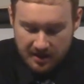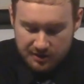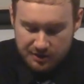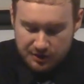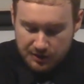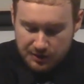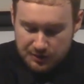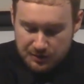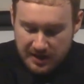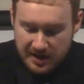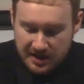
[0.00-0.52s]

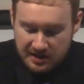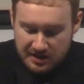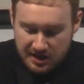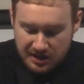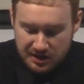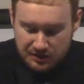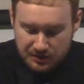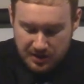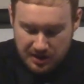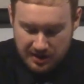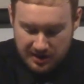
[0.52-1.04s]
So as we
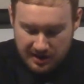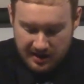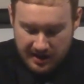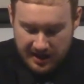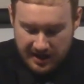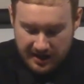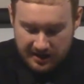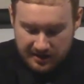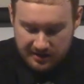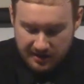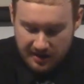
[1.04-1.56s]
continue on our
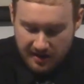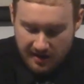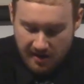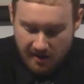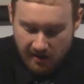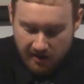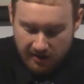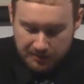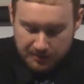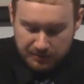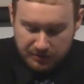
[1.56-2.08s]
hike,
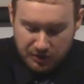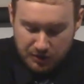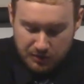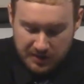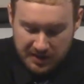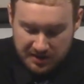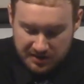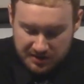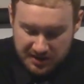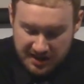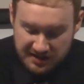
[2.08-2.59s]

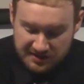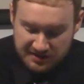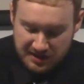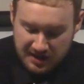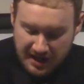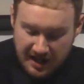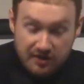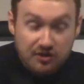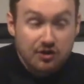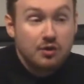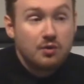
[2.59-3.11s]
we are
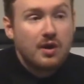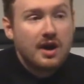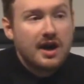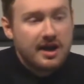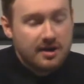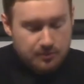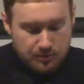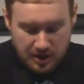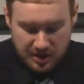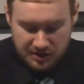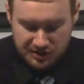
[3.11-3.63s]
testing out the
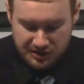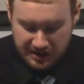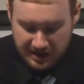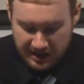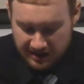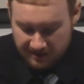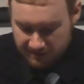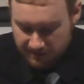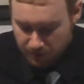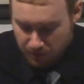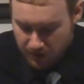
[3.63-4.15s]
way and watching
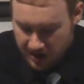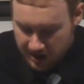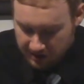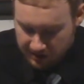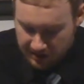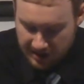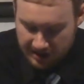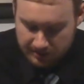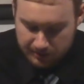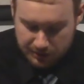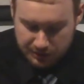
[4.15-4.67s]
out for
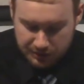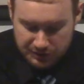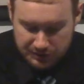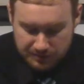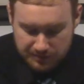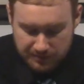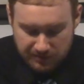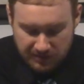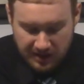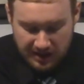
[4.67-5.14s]
wild animals.